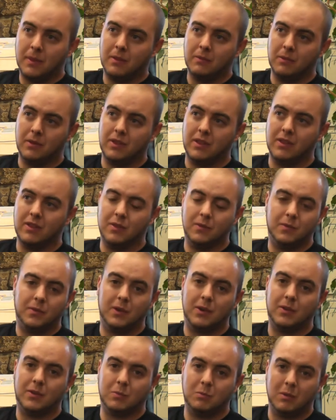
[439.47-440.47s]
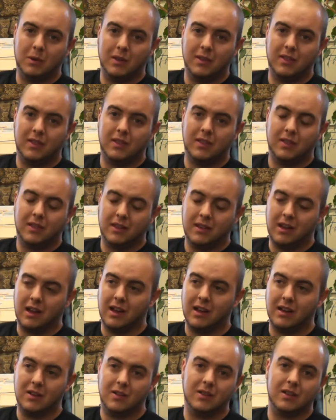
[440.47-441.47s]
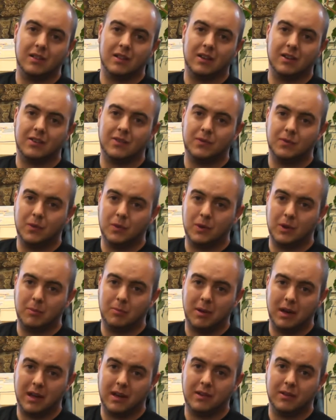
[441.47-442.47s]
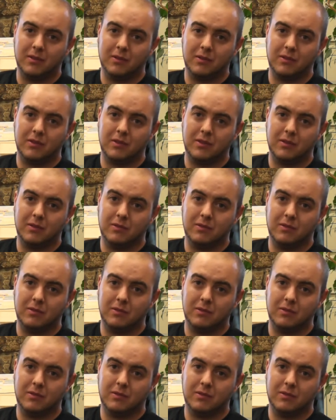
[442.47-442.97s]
within the first month, I had already lost 40 pounds.